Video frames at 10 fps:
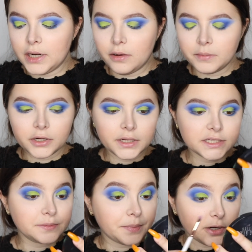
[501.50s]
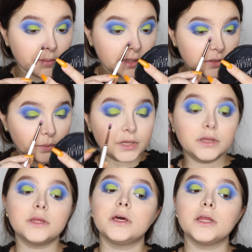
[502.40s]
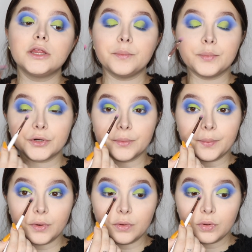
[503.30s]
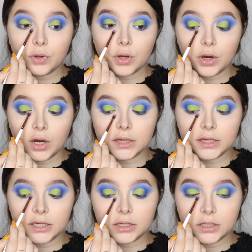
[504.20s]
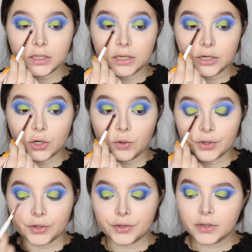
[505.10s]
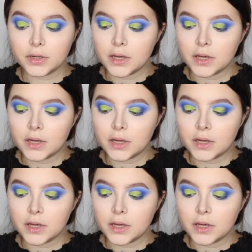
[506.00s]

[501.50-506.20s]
now I'm gonna experiment with the purple on the inner corner.